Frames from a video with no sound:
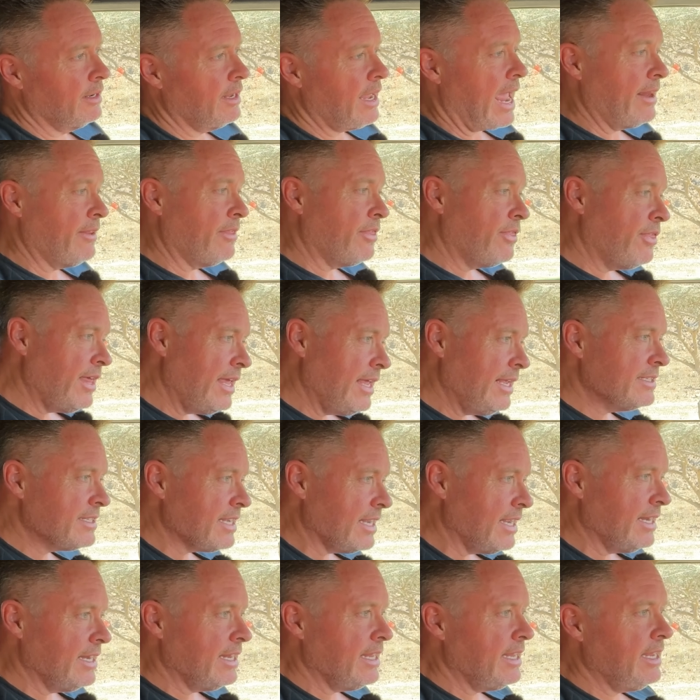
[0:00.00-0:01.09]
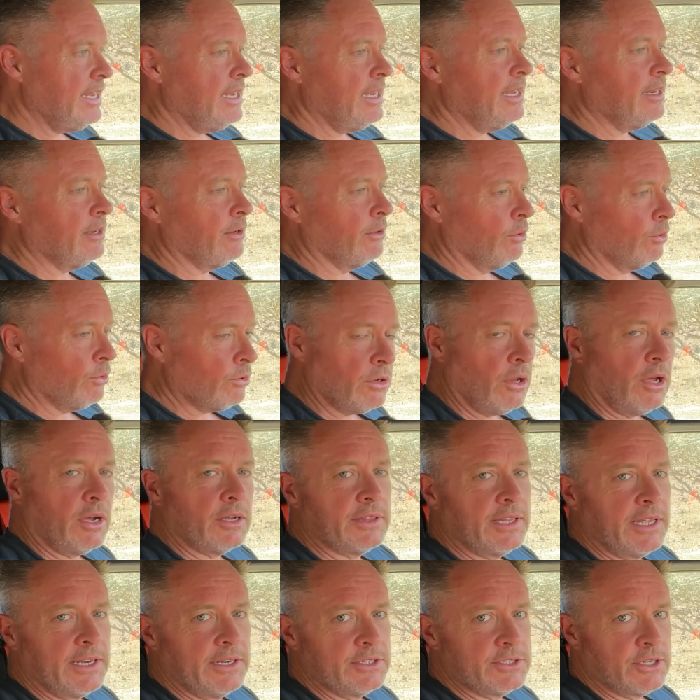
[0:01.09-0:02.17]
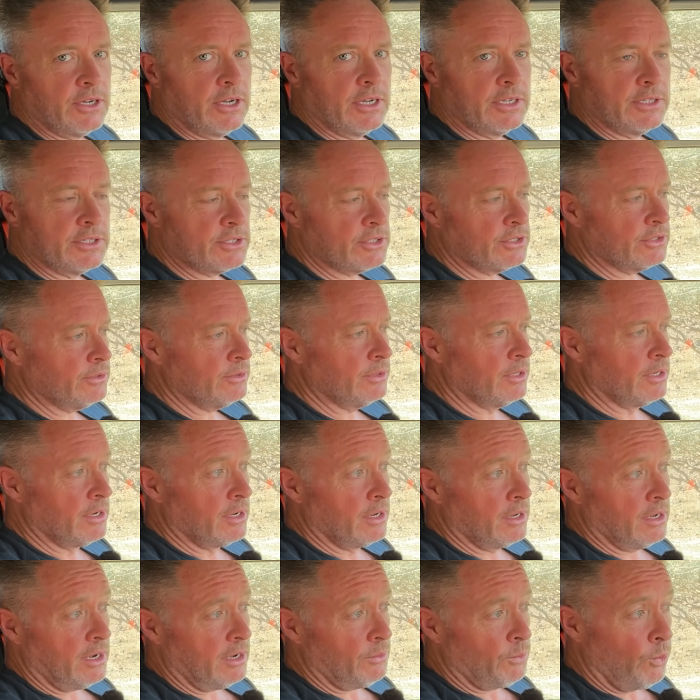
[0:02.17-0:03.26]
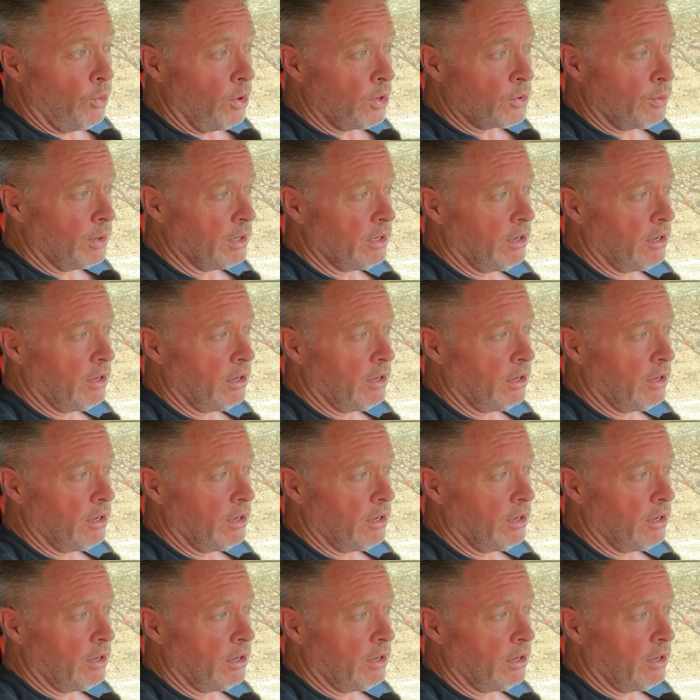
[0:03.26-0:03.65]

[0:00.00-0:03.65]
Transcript: And things in here look like they're designed to work well